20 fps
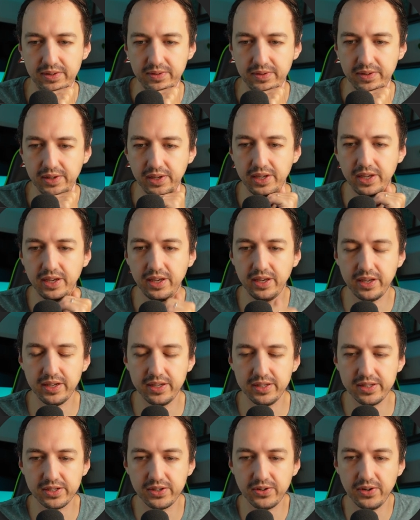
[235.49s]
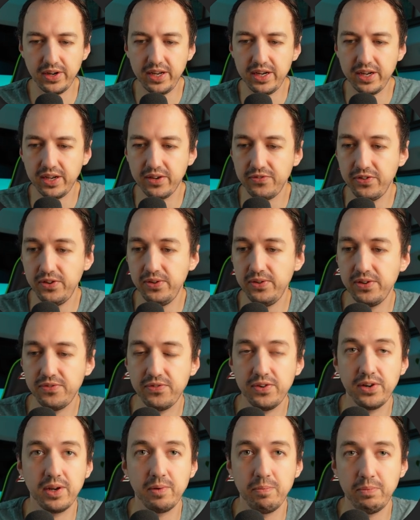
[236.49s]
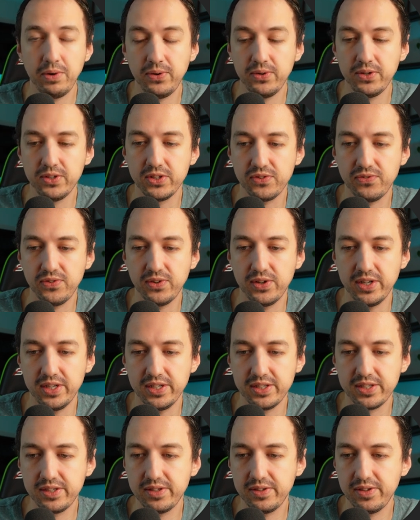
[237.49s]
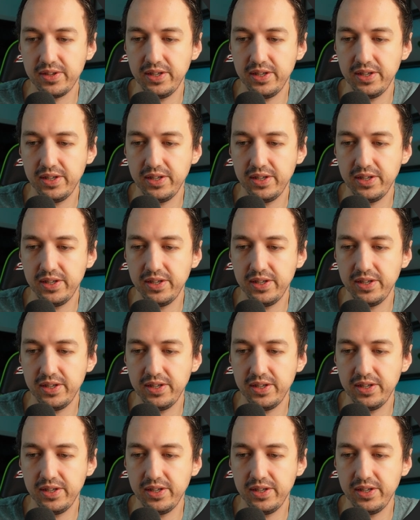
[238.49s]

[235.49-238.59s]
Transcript: Okay, it's creating a few different components for us,